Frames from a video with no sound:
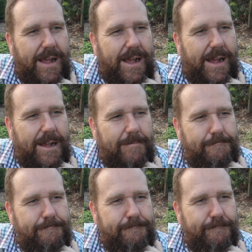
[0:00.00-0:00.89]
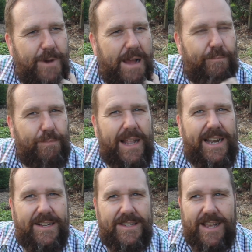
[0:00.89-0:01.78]
I have
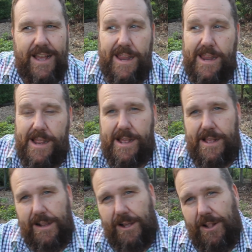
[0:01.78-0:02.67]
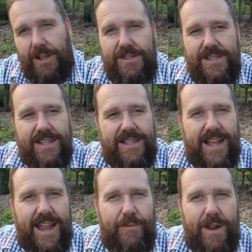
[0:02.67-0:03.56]
plenty to say. Closer to the
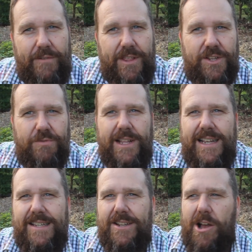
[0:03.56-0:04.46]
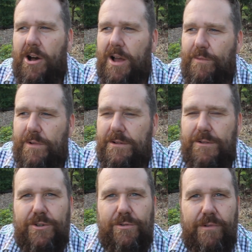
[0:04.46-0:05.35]
date when everything's released, I
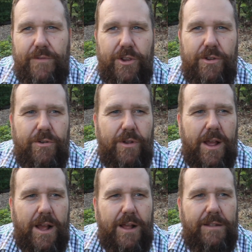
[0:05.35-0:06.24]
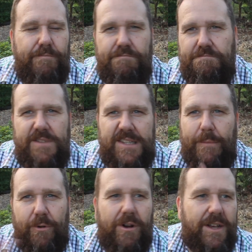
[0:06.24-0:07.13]
will do a review
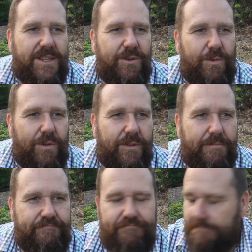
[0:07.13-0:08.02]
summarising all of them.